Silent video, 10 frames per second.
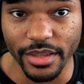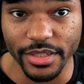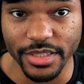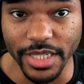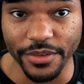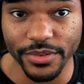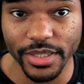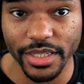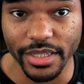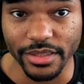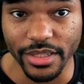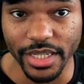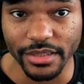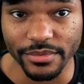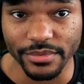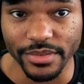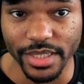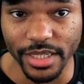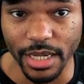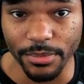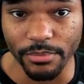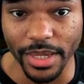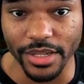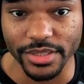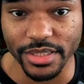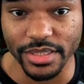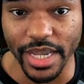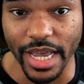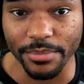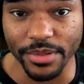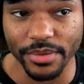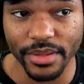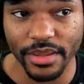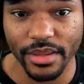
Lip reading: safely and like get a couple of bounces to happen.